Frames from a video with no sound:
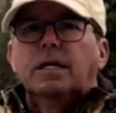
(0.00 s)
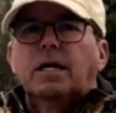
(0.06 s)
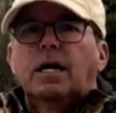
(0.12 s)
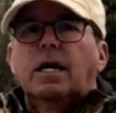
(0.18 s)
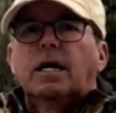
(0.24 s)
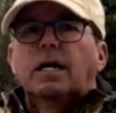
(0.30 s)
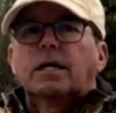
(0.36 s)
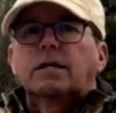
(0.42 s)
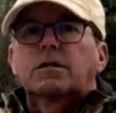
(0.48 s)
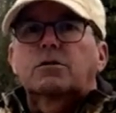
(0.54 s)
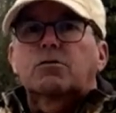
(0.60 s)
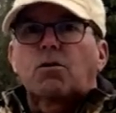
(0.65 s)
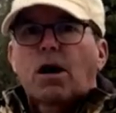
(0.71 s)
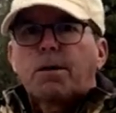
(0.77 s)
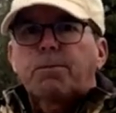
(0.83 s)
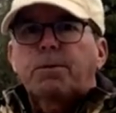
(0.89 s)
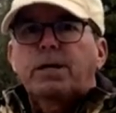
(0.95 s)
uh,
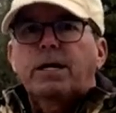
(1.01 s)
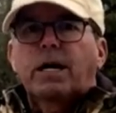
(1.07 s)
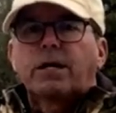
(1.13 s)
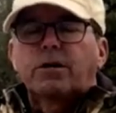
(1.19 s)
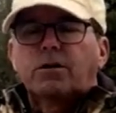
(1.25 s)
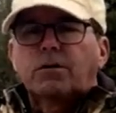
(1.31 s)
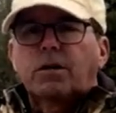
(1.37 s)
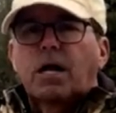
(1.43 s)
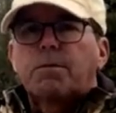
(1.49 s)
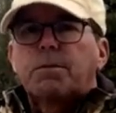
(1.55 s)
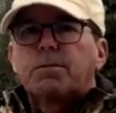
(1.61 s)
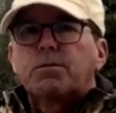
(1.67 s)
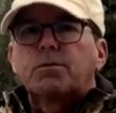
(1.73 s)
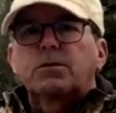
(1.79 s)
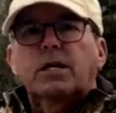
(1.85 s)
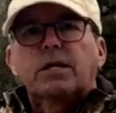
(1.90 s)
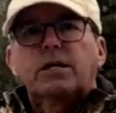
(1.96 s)
crappie. I know a lot of
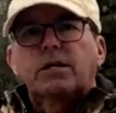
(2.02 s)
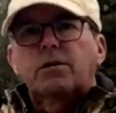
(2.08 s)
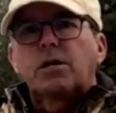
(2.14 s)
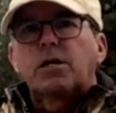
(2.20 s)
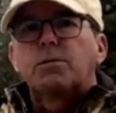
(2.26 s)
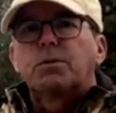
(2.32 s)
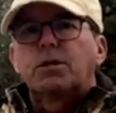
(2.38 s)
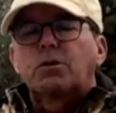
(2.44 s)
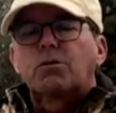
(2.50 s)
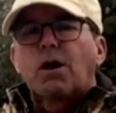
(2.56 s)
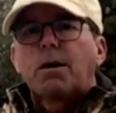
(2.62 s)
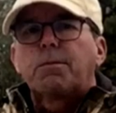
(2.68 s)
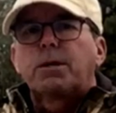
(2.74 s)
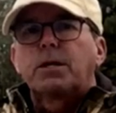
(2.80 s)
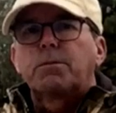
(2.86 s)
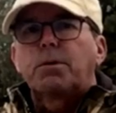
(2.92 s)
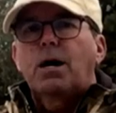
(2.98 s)
people say, yo, what are you putting
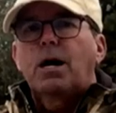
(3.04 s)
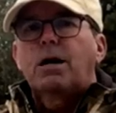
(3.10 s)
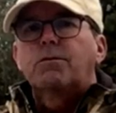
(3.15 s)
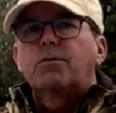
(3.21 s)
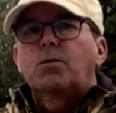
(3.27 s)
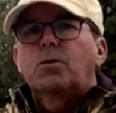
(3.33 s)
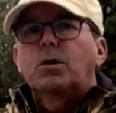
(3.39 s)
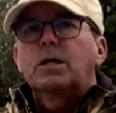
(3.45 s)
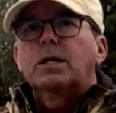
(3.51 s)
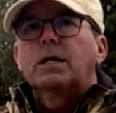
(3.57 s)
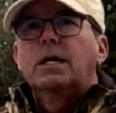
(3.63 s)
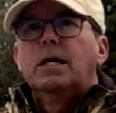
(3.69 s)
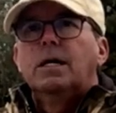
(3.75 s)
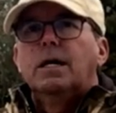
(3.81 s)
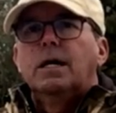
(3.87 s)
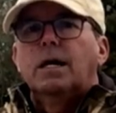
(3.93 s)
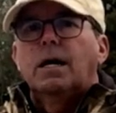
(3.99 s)
crappie in a pond for?
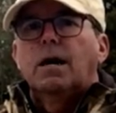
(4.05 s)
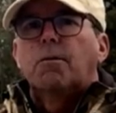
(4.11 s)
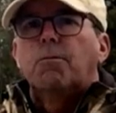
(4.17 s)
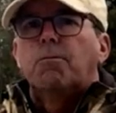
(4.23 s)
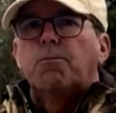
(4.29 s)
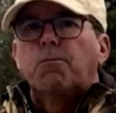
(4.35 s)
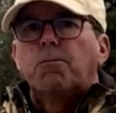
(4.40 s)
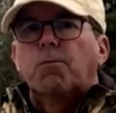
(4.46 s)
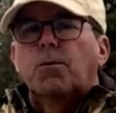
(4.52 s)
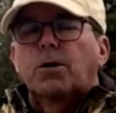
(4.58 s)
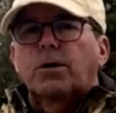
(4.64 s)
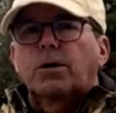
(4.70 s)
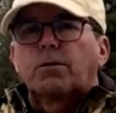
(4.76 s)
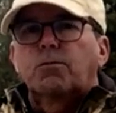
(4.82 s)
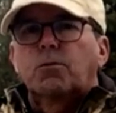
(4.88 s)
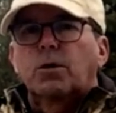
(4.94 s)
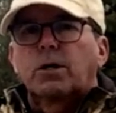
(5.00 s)
Um,
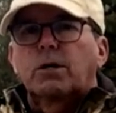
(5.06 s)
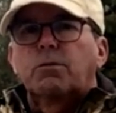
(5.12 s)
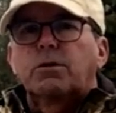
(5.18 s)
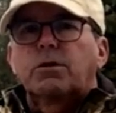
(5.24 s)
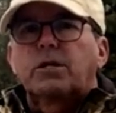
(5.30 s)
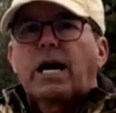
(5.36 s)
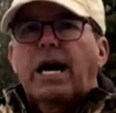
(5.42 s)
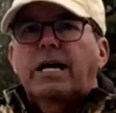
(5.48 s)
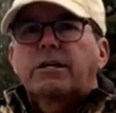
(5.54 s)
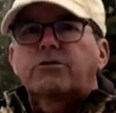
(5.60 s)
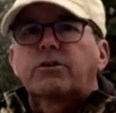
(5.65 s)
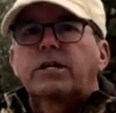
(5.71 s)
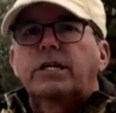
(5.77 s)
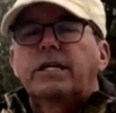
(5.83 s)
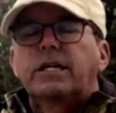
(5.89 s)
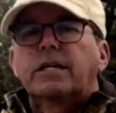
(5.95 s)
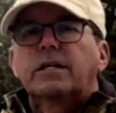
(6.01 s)
we're working with the
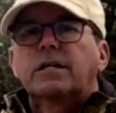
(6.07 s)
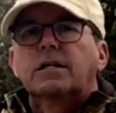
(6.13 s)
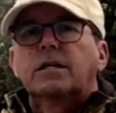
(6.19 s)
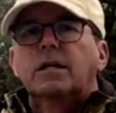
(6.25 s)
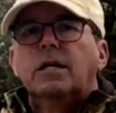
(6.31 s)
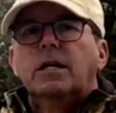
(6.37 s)
hatchery here.